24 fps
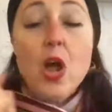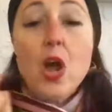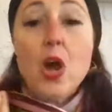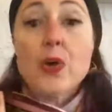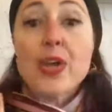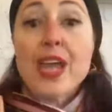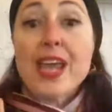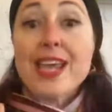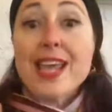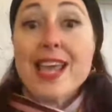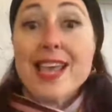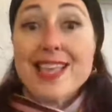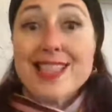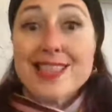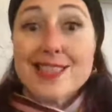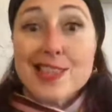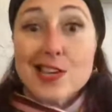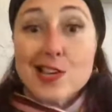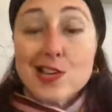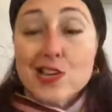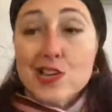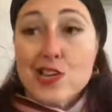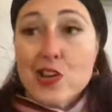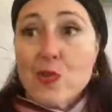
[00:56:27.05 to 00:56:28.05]
Okay,
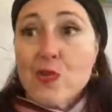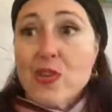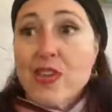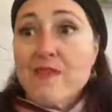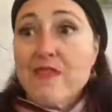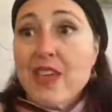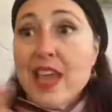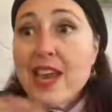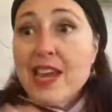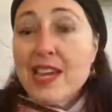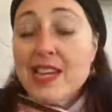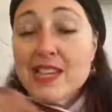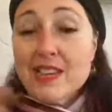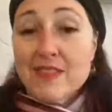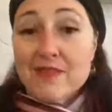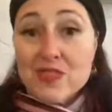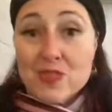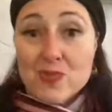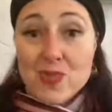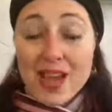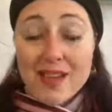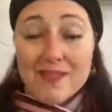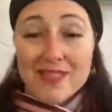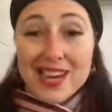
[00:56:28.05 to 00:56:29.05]
there you go. If any of
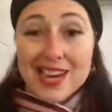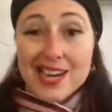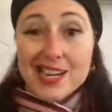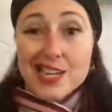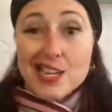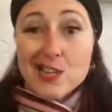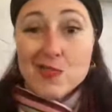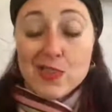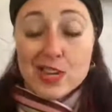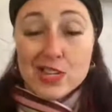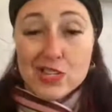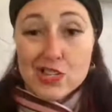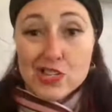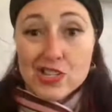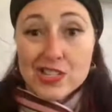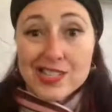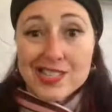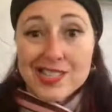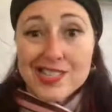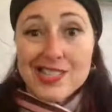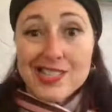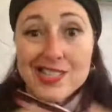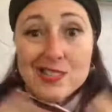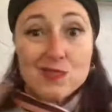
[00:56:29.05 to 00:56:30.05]
you have any
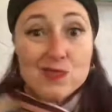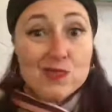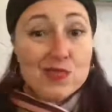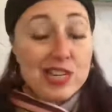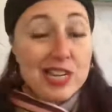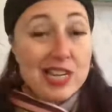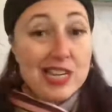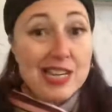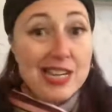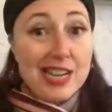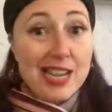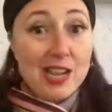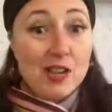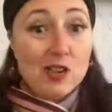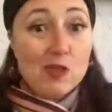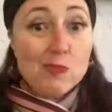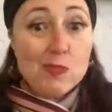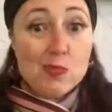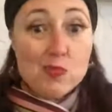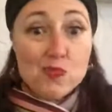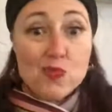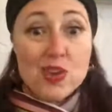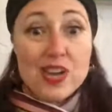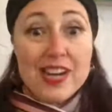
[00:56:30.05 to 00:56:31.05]
questions, need any
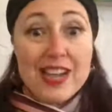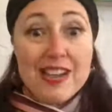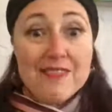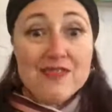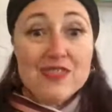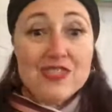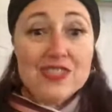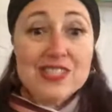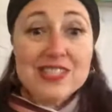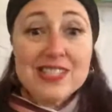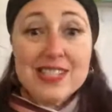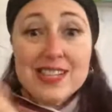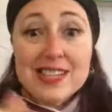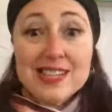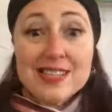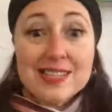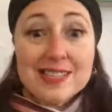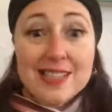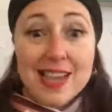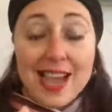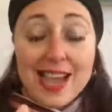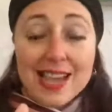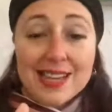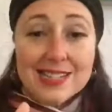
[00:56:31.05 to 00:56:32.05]
help, whatever,
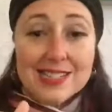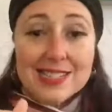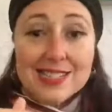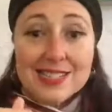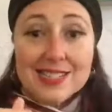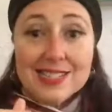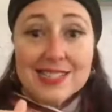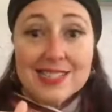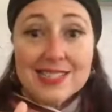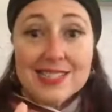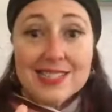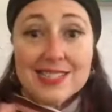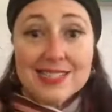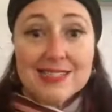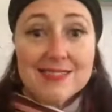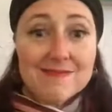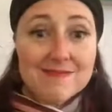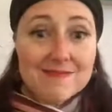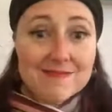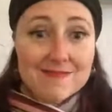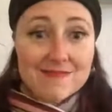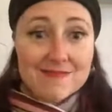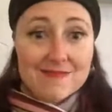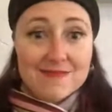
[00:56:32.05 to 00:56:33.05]
that is
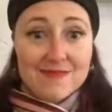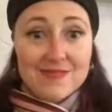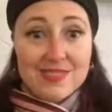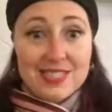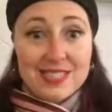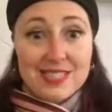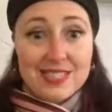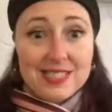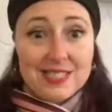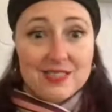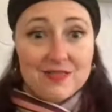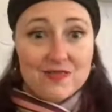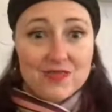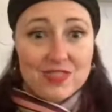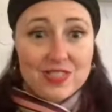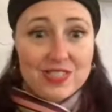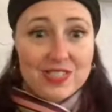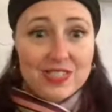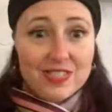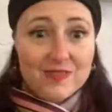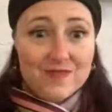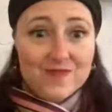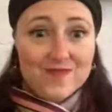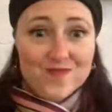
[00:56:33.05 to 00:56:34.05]
this right
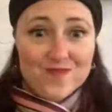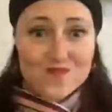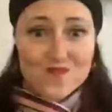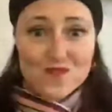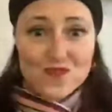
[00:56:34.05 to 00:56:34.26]
here.